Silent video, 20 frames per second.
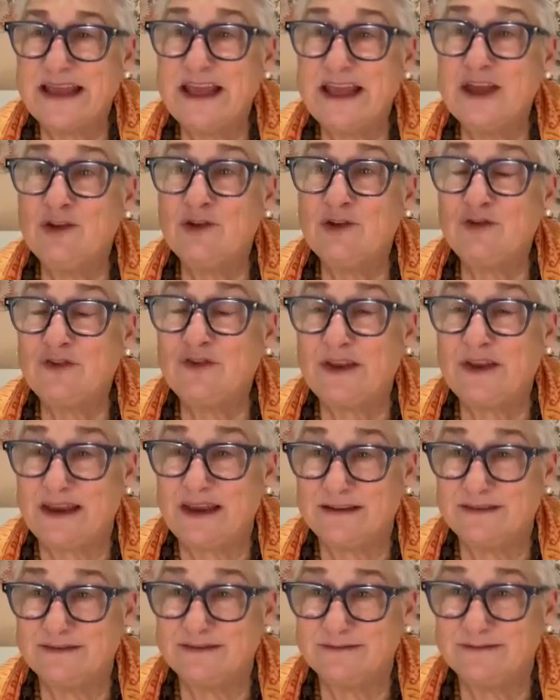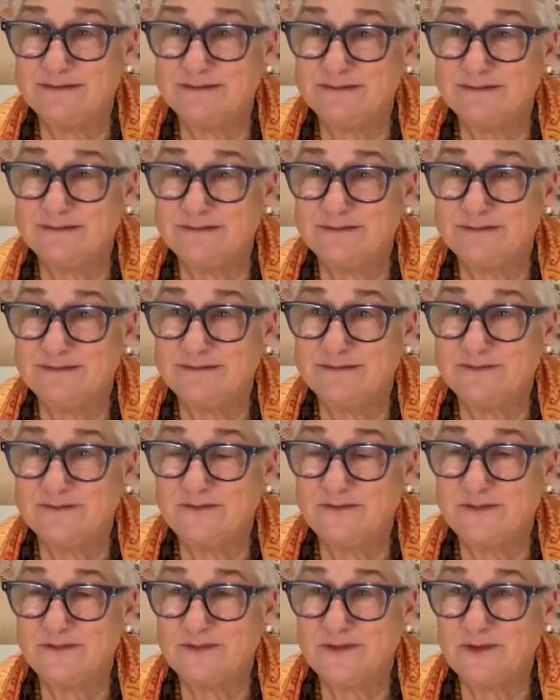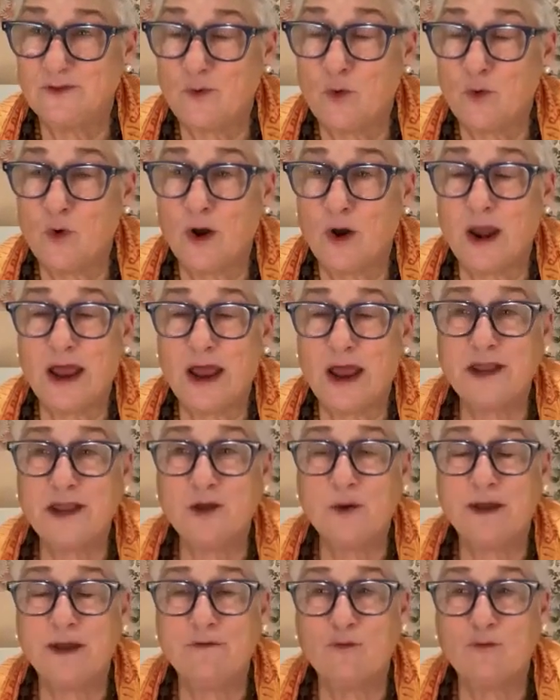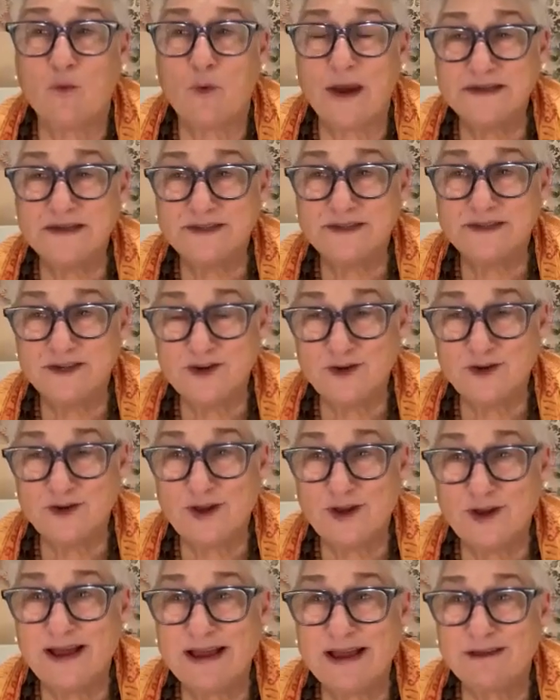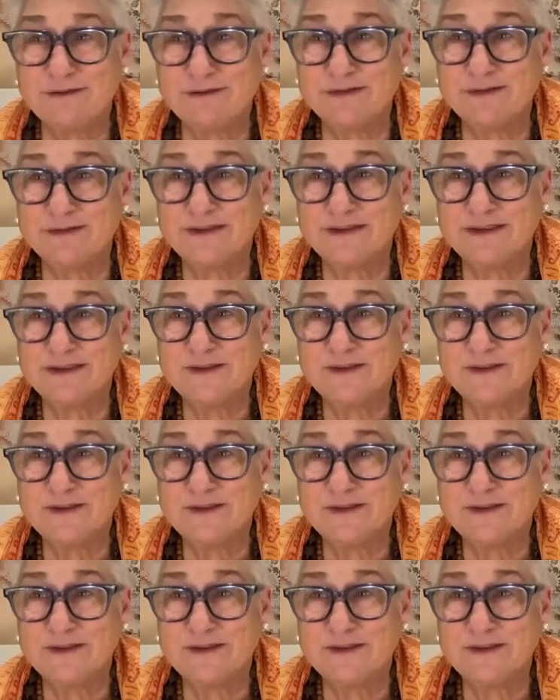guilty or like you have wasted your life